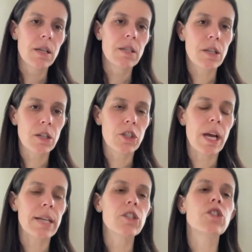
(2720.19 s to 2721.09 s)

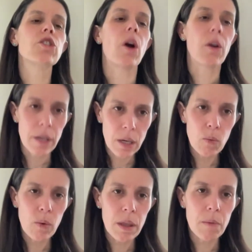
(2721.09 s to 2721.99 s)
suggests
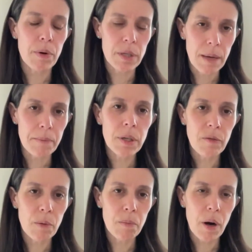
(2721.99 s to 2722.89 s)
starting with a
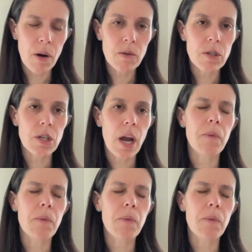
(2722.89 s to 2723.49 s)
presumptive approach.